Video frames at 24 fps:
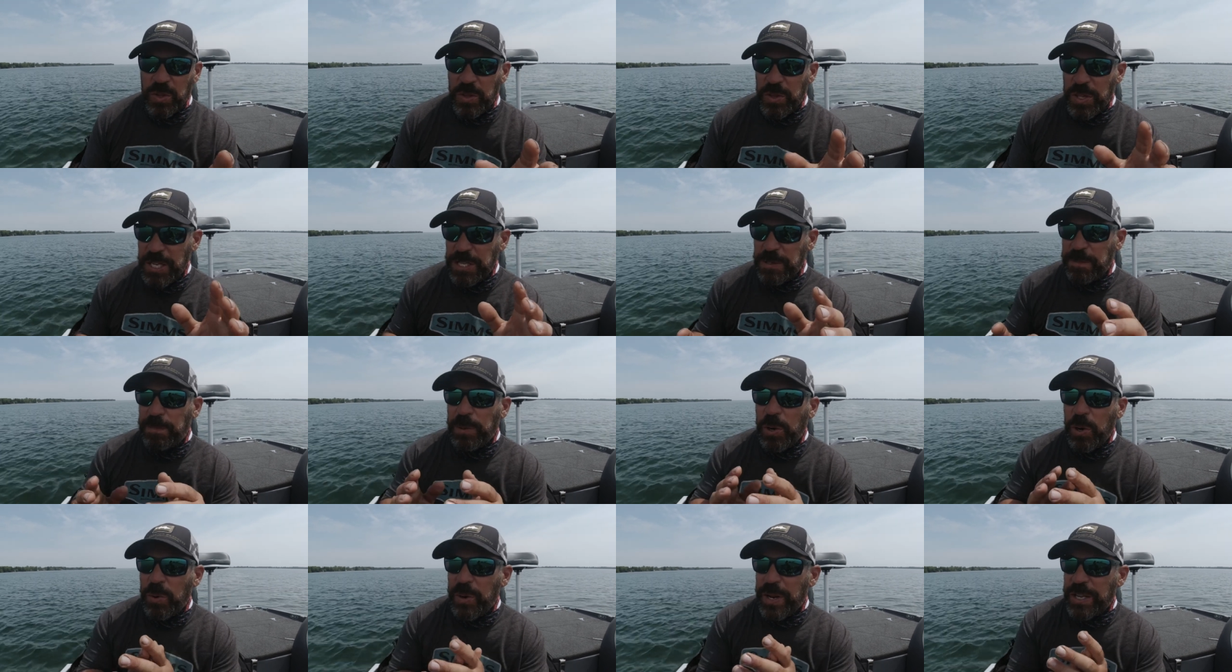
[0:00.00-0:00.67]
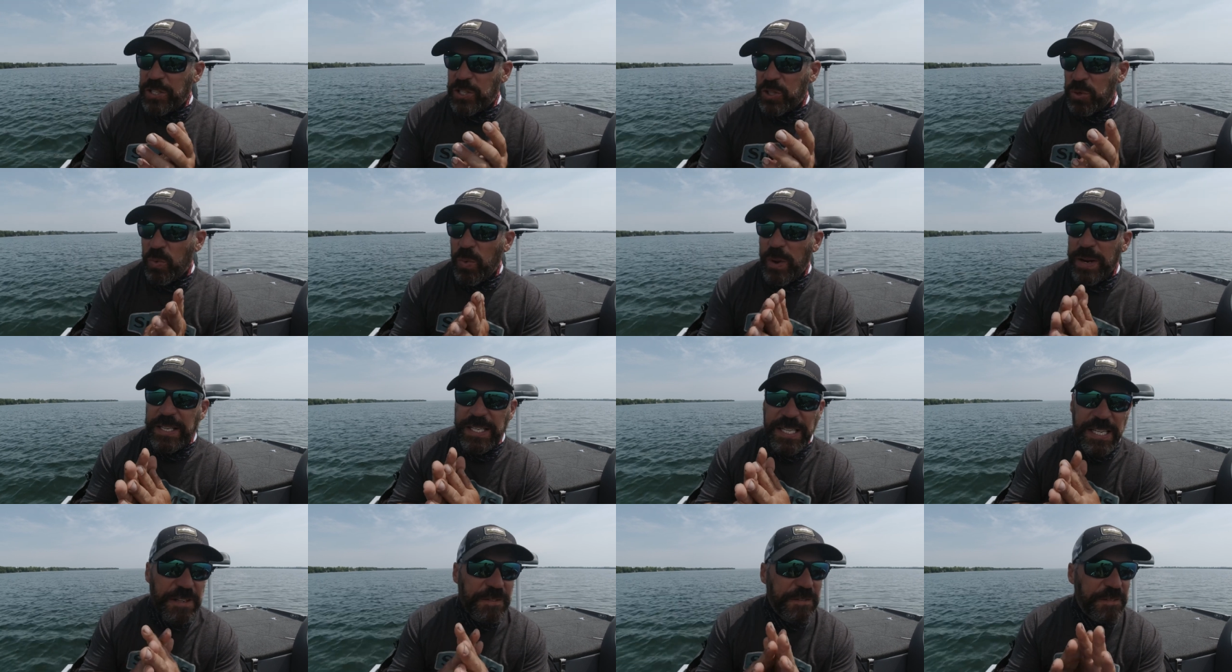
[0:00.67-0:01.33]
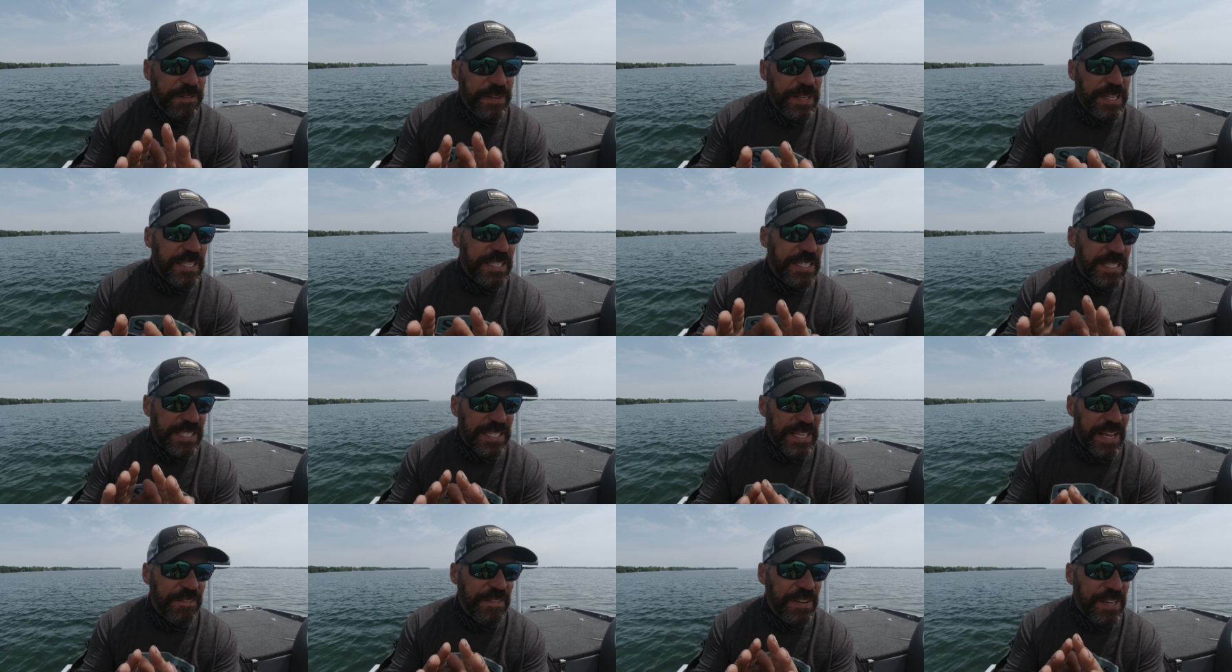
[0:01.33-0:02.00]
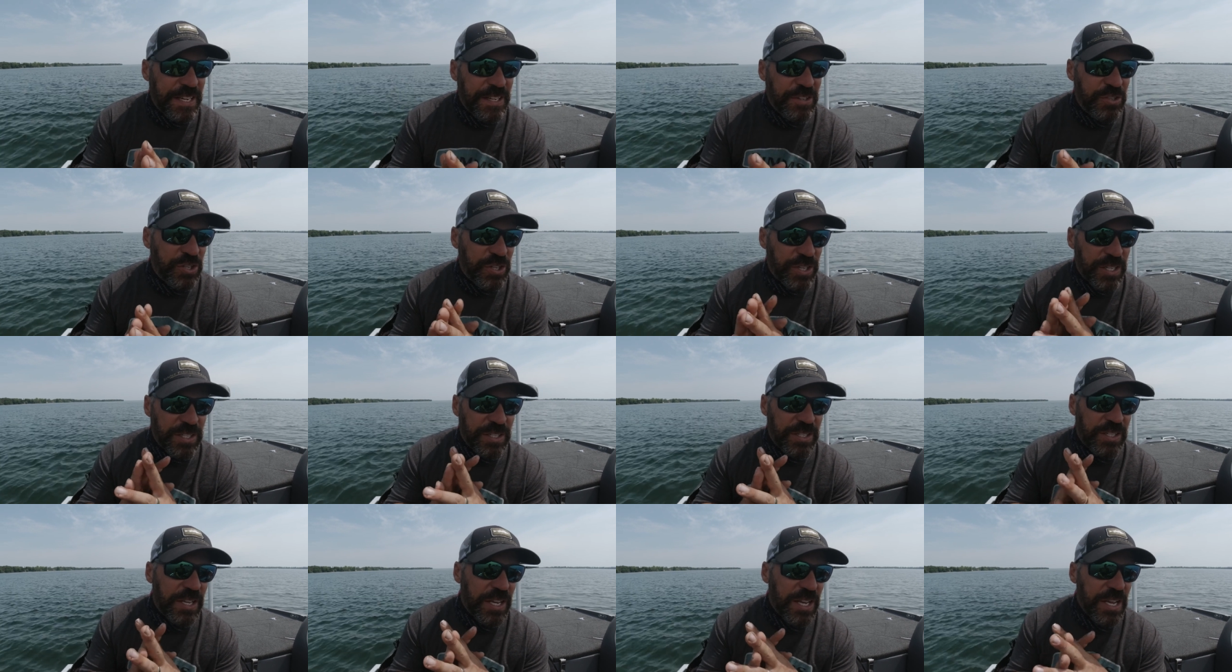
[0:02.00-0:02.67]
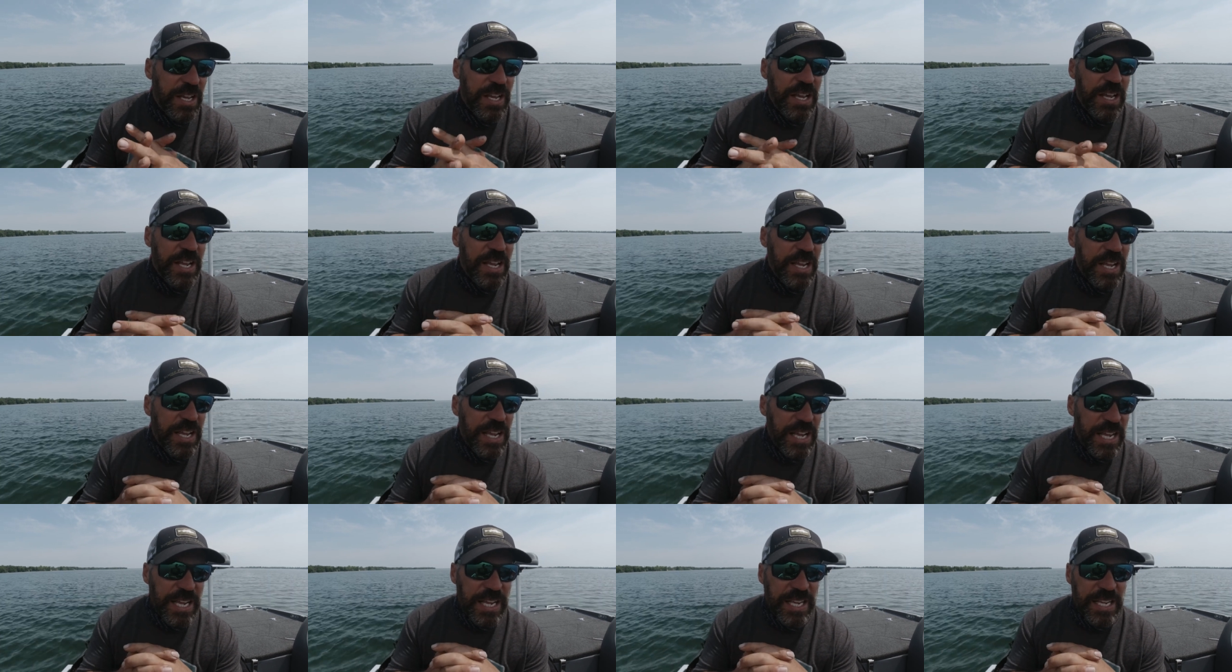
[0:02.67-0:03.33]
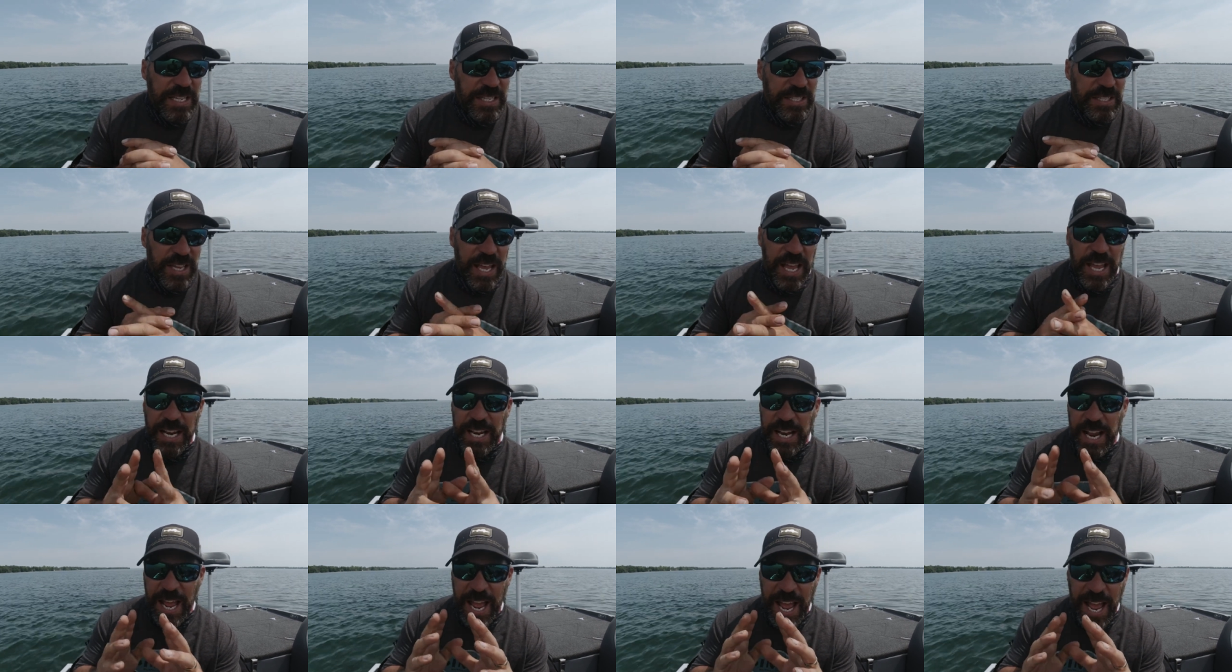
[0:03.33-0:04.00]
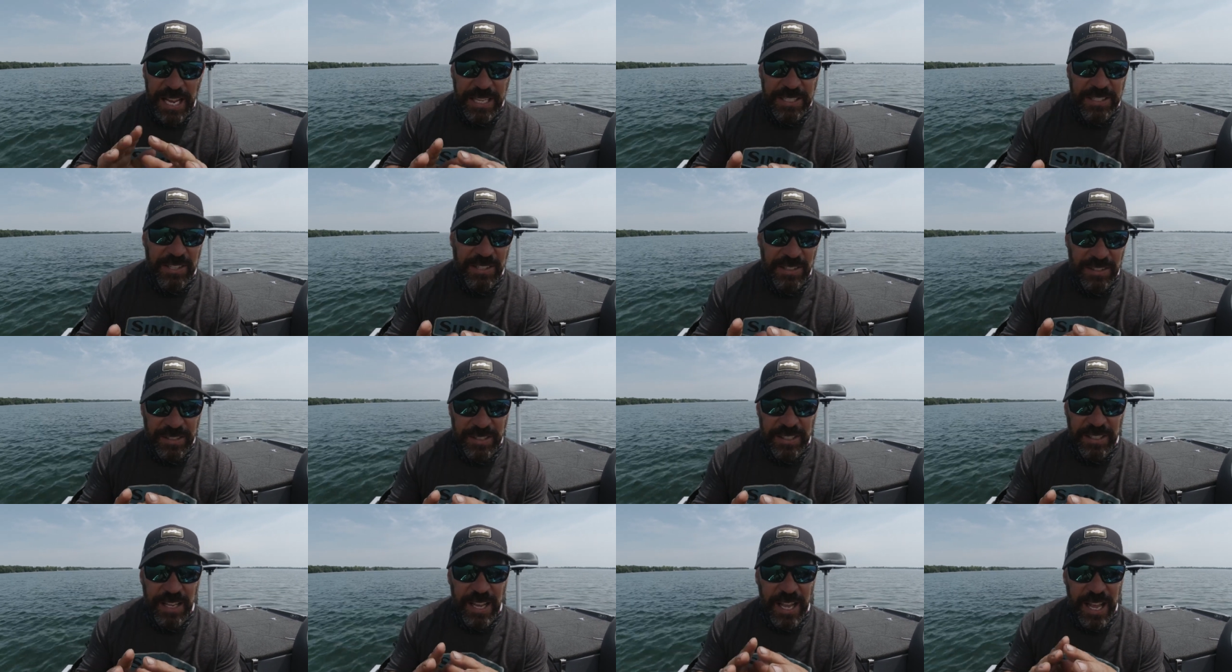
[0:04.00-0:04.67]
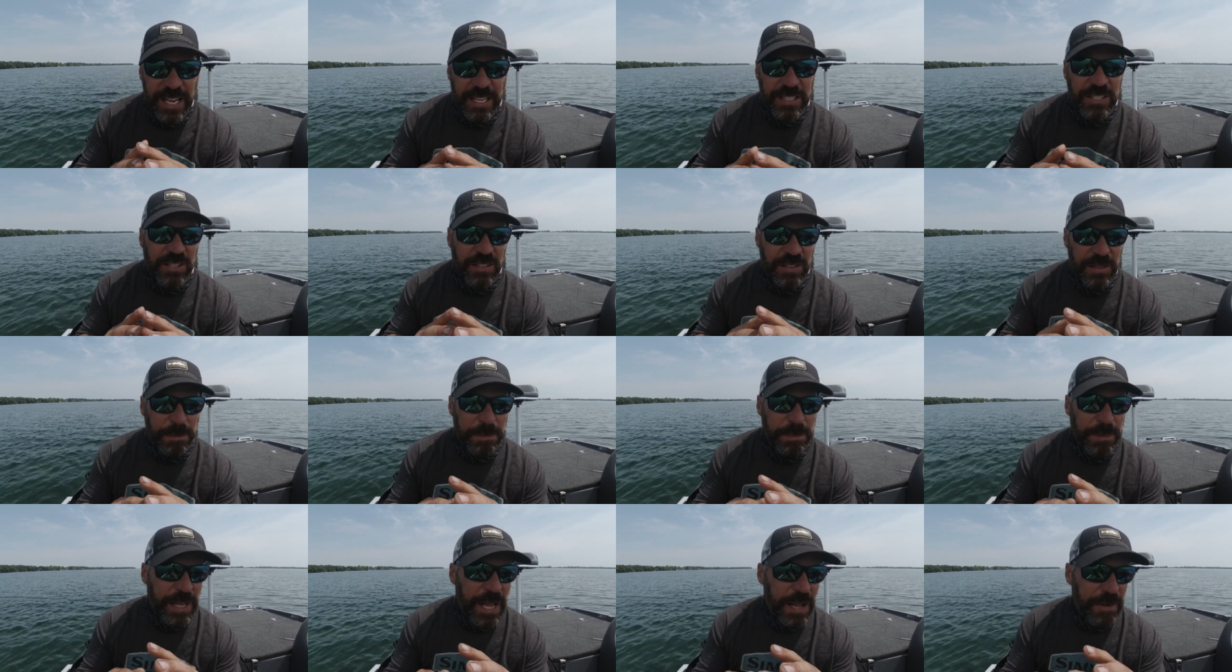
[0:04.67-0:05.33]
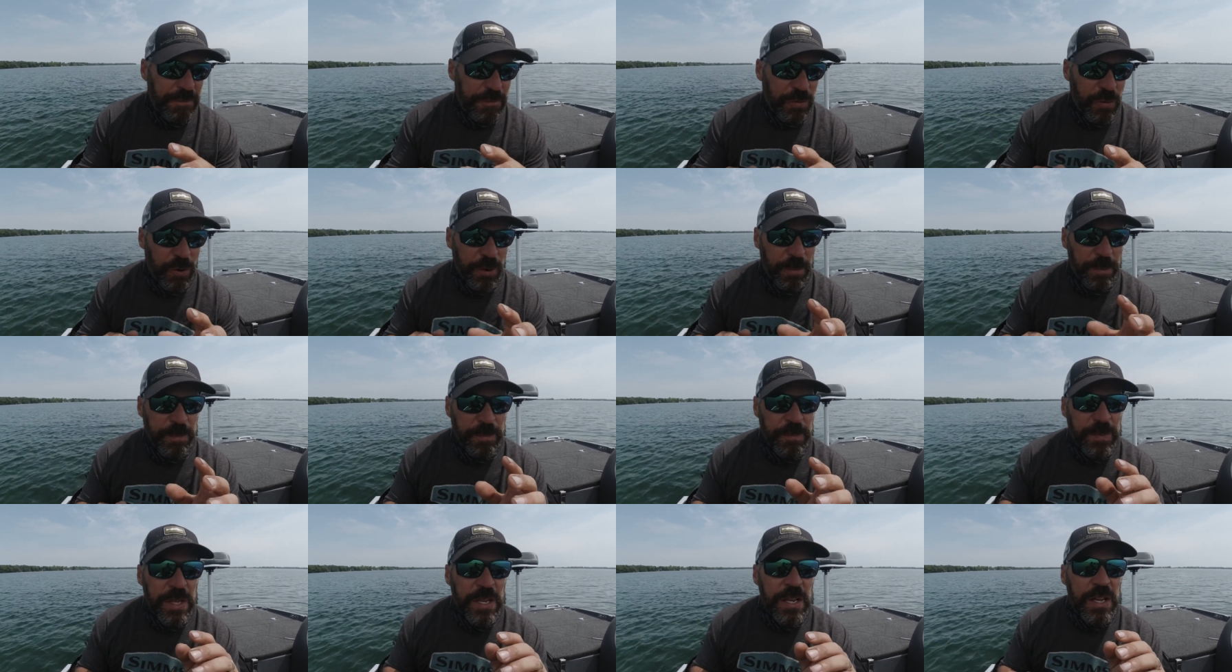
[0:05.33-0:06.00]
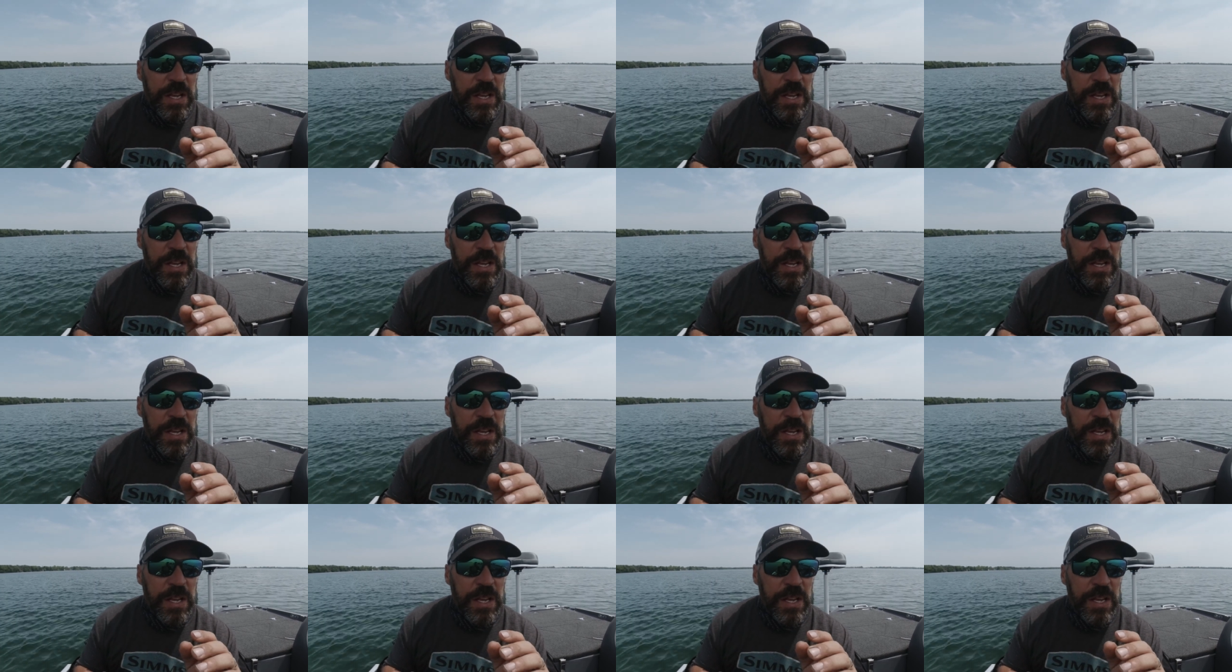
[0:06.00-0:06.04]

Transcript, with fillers: So this boat at 20 feet 7 inches is an excellent, excellent platform